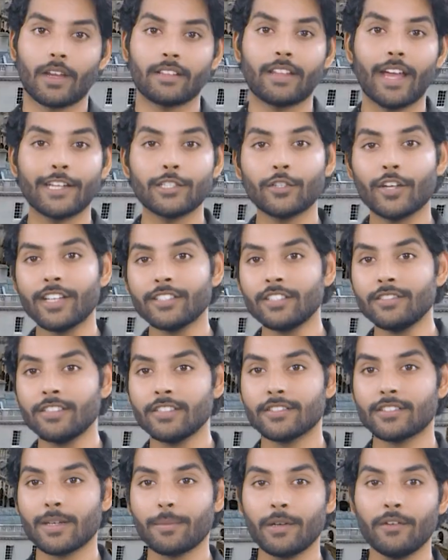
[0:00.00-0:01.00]
The education
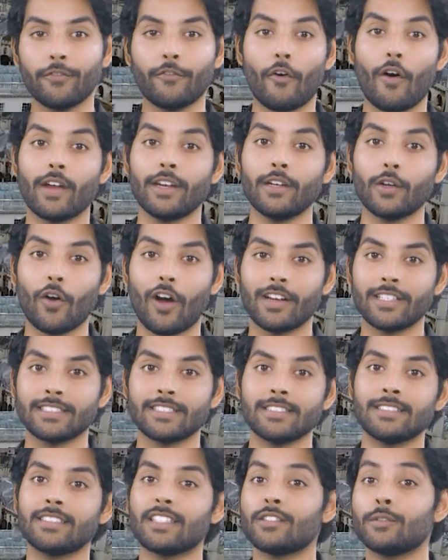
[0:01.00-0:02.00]
system in foreign
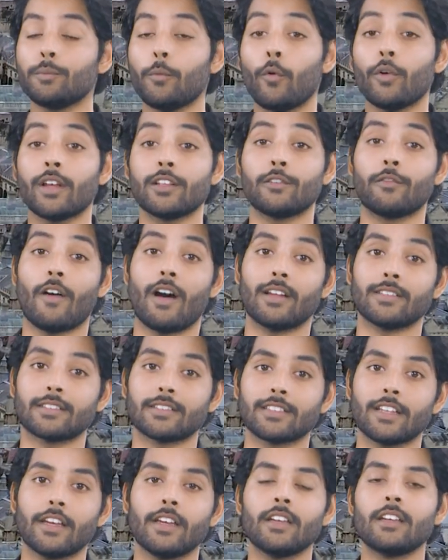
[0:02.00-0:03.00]
colleges is more
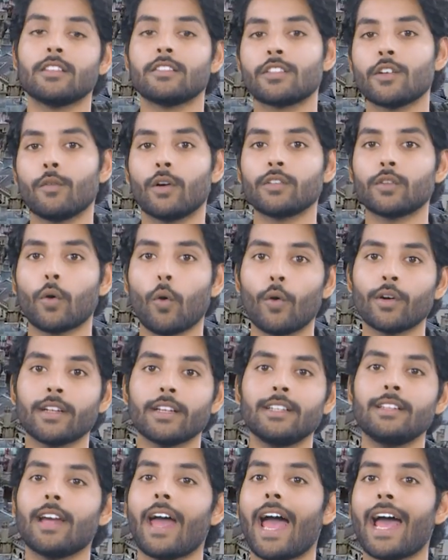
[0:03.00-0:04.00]
advanced, she was
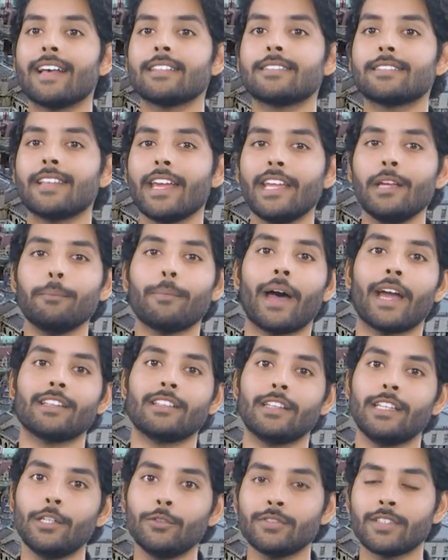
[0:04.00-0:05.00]
quoted as saying by the
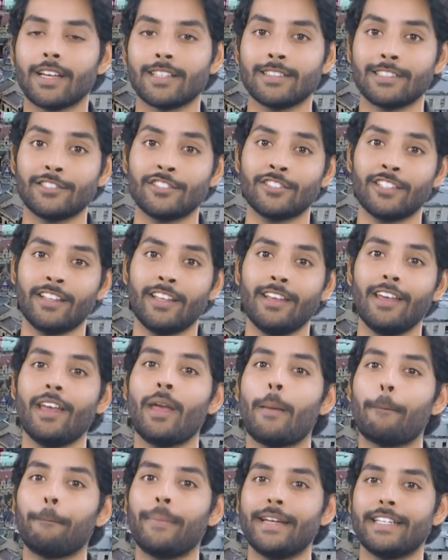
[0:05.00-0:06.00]
news agency
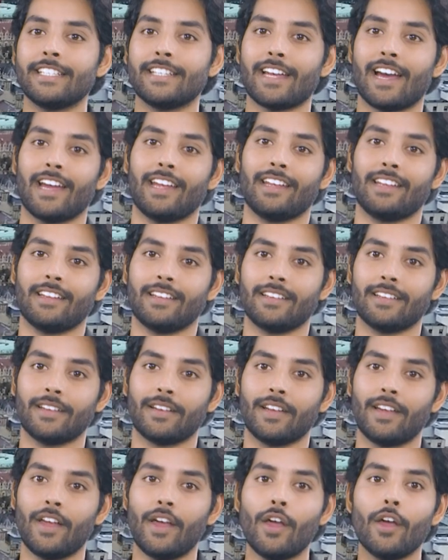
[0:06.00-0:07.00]
PTI.
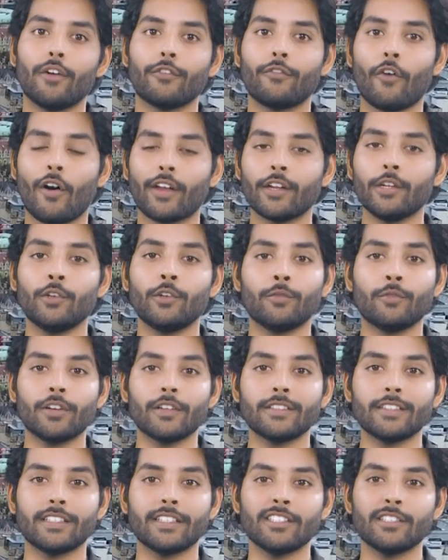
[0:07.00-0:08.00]
Foreign
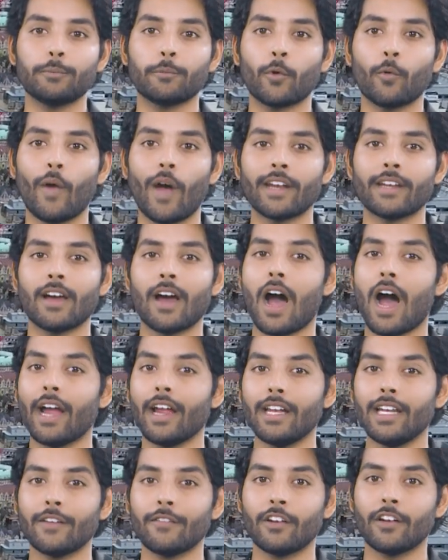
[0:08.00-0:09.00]
universities provide a
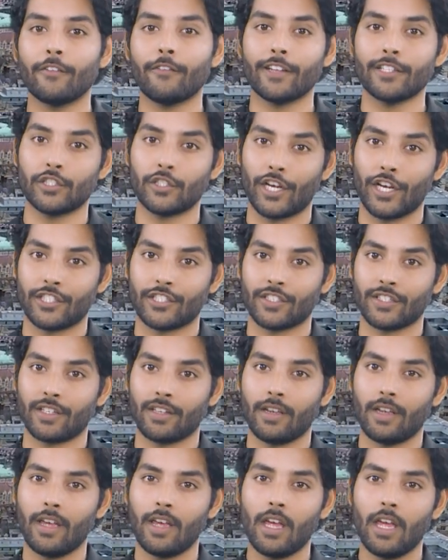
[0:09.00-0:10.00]
higher level of
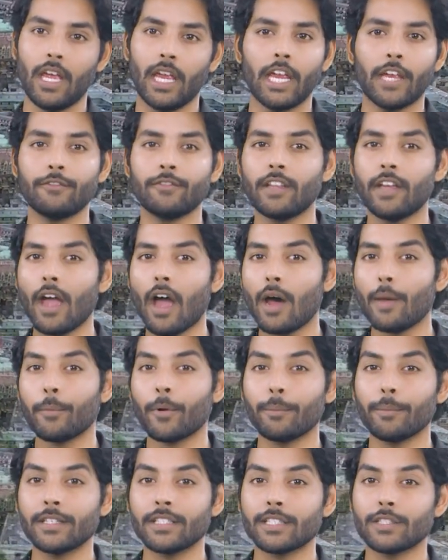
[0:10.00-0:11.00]
education. If they are
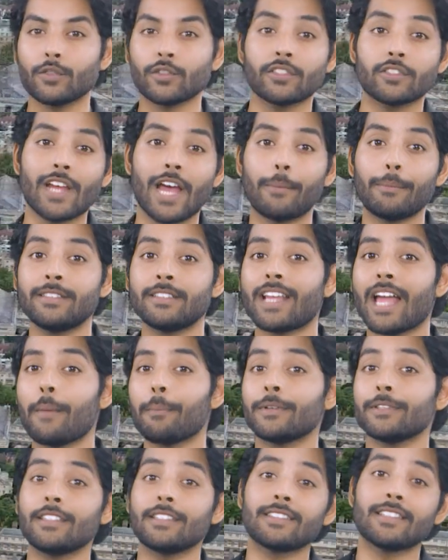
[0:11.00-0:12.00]
permitted to establish
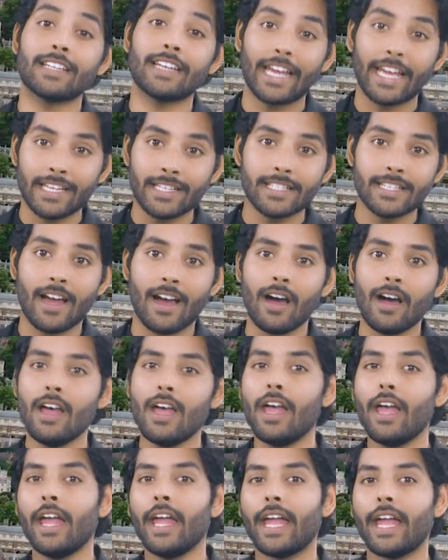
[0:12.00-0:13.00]
campuses in India,
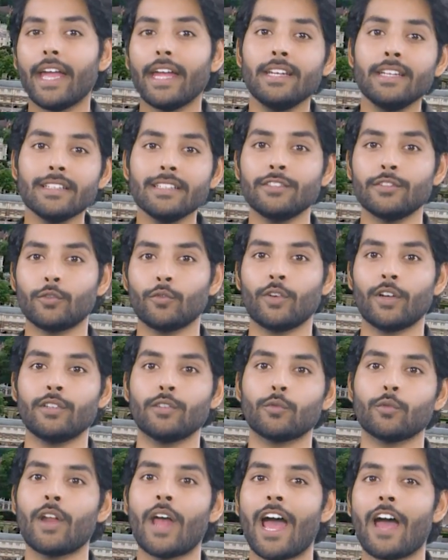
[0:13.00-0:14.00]
Indian
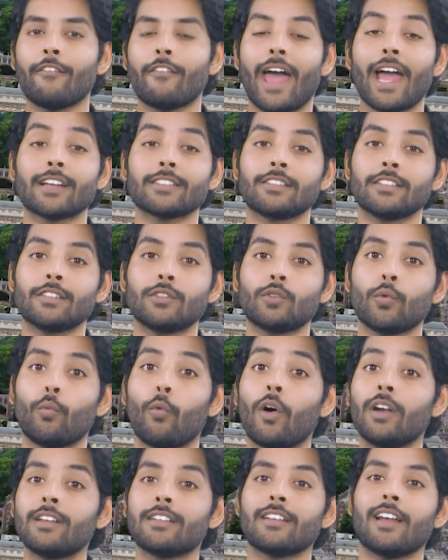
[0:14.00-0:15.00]
students would have access to
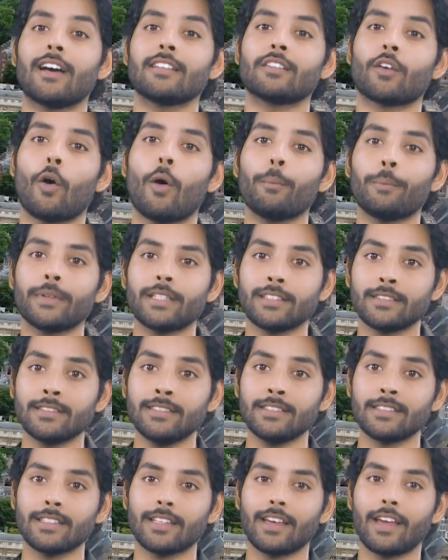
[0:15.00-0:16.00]
world-class
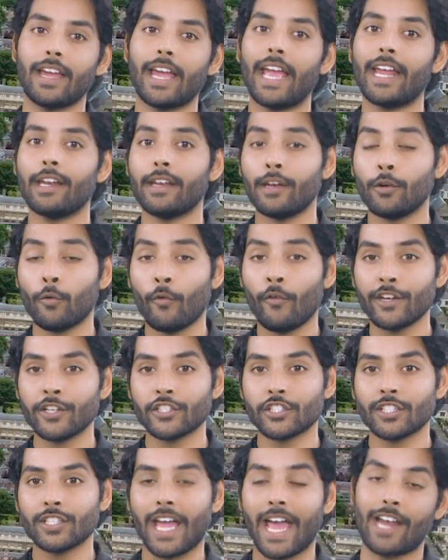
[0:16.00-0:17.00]
competence in
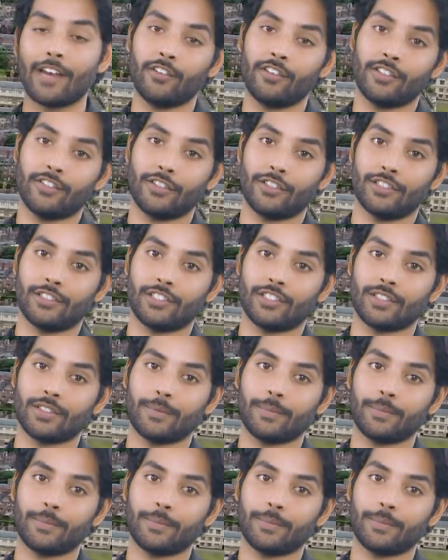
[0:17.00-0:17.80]
innovation and research.